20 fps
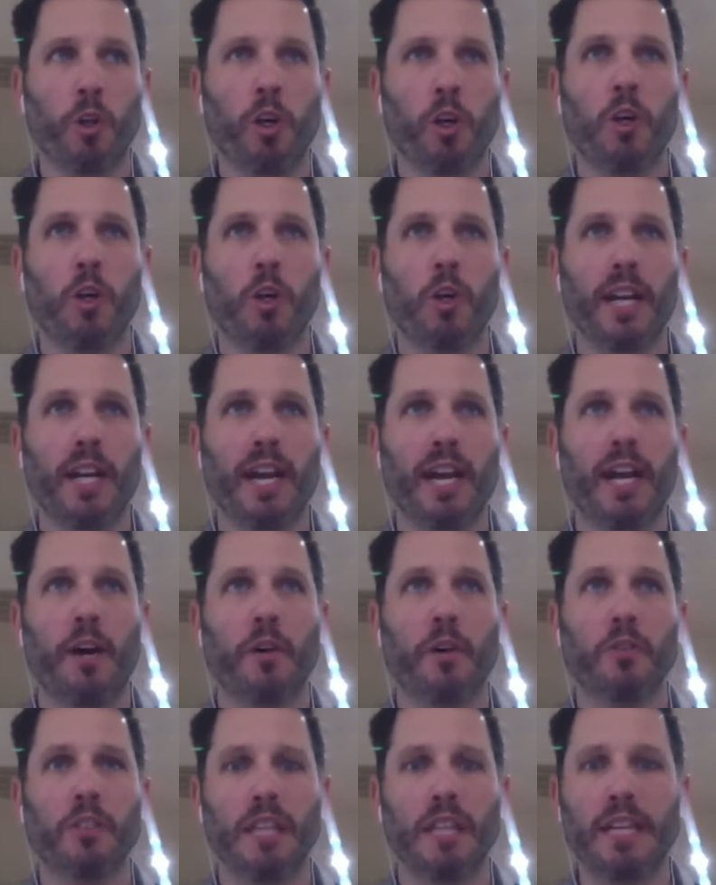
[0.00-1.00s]
in-house
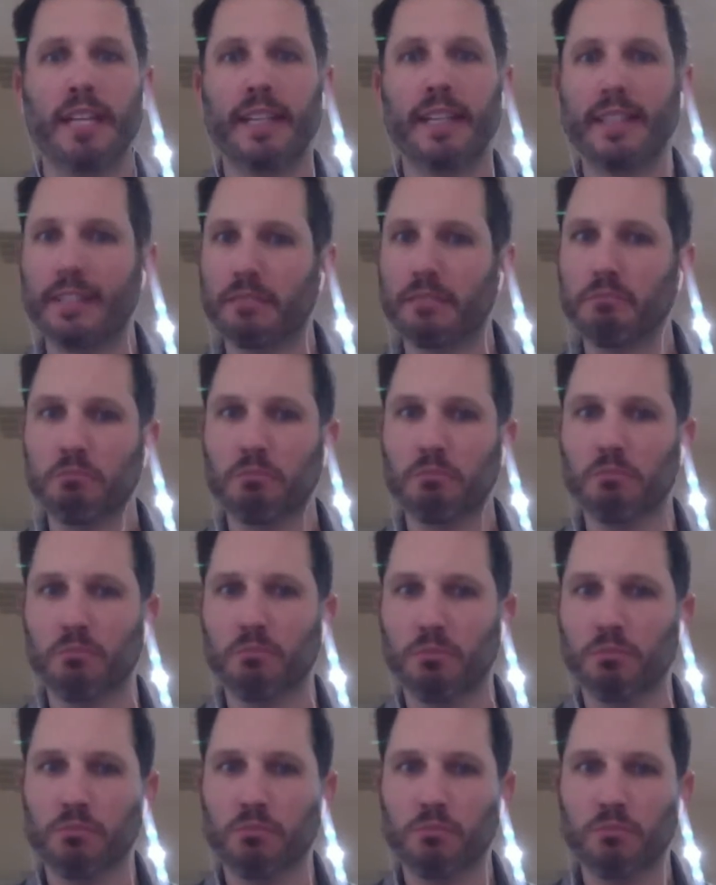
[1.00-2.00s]
lending,
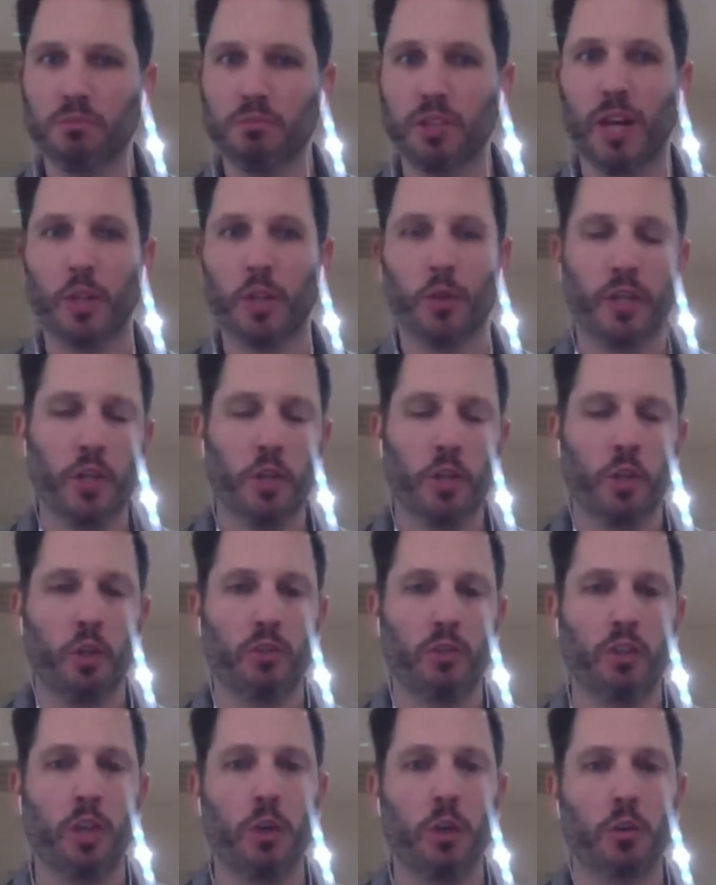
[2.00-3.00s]
non-traditional
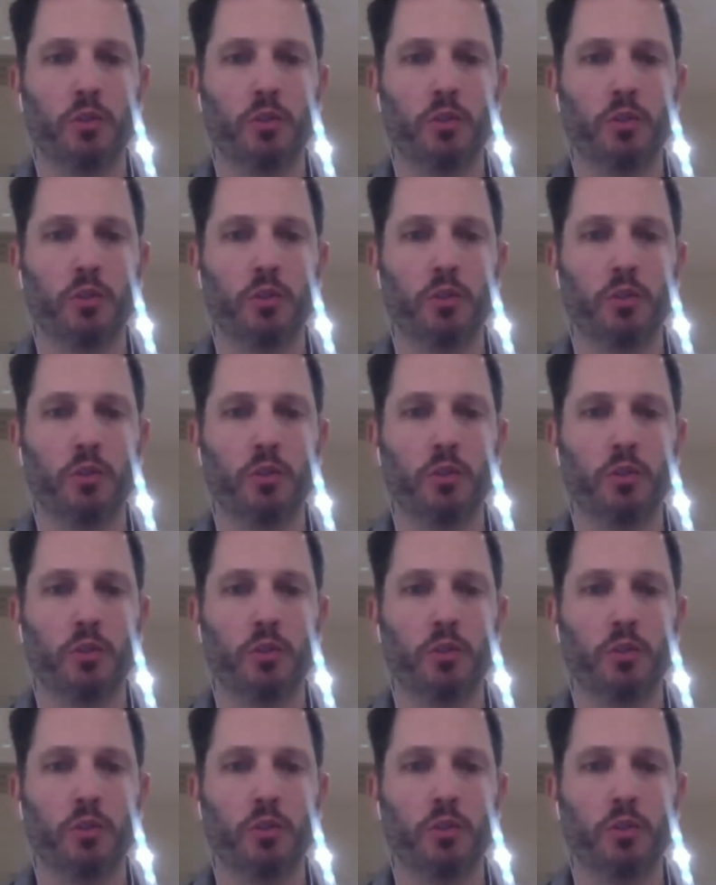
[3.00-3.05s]
loans.